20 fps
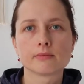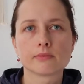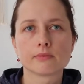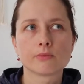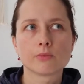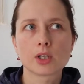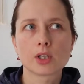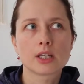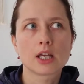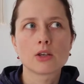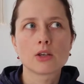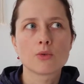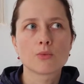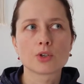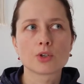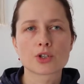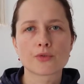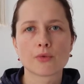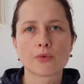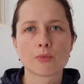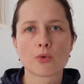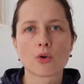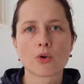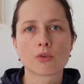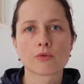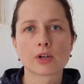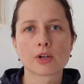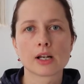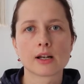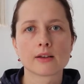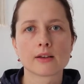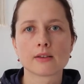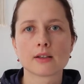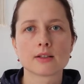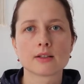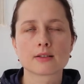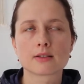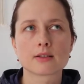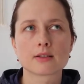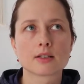What can you wish for more, really?
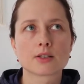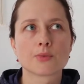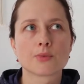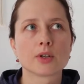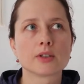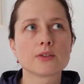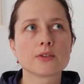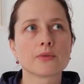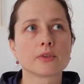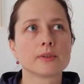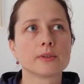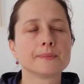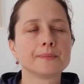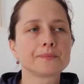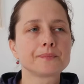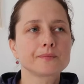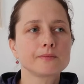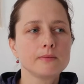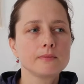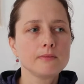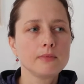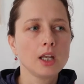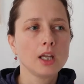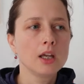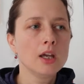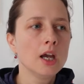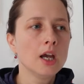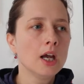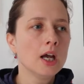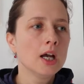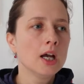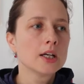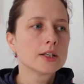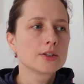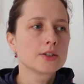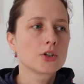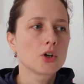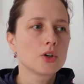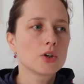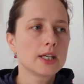It's, it's wonderful.
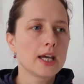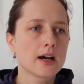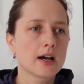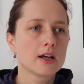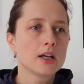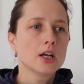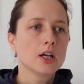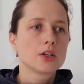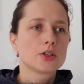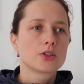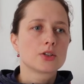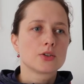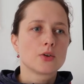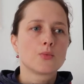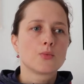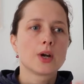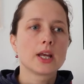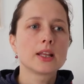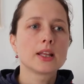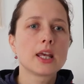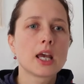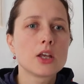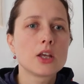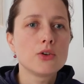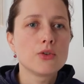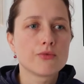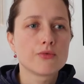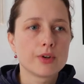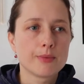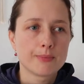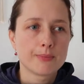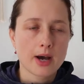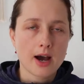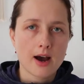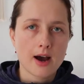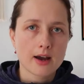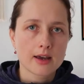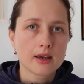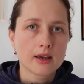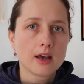So yeah, so when can you
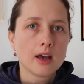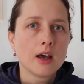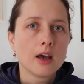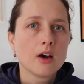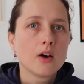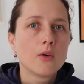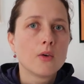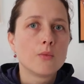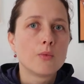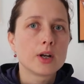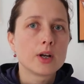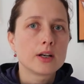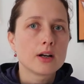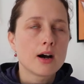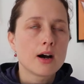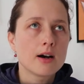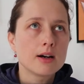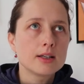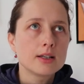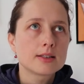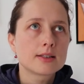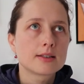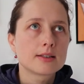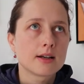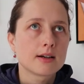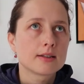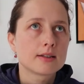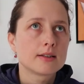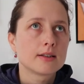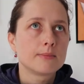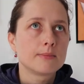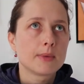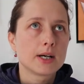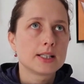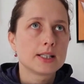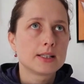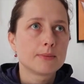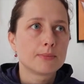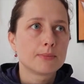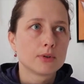repay? When I started
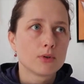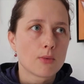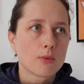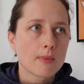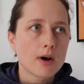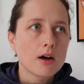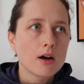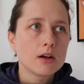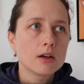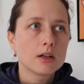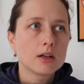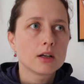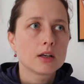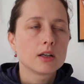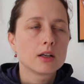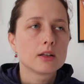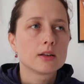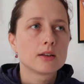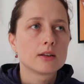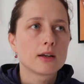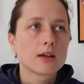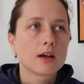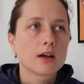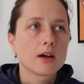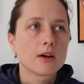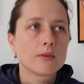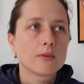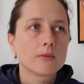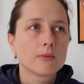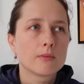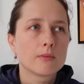my diploma, the